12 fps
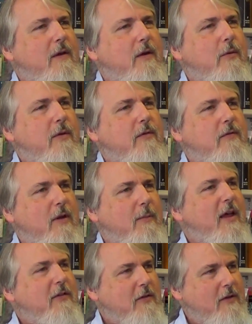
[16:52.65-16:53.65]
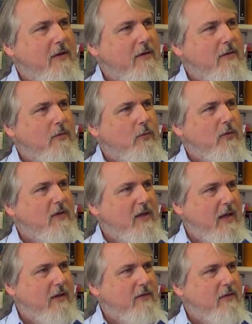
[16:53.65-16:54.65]
there was Philip Heselton was
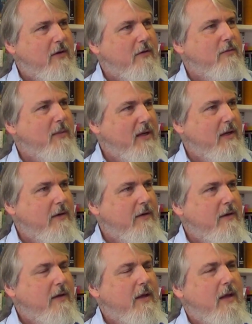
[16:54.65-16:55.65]
a guest here from England,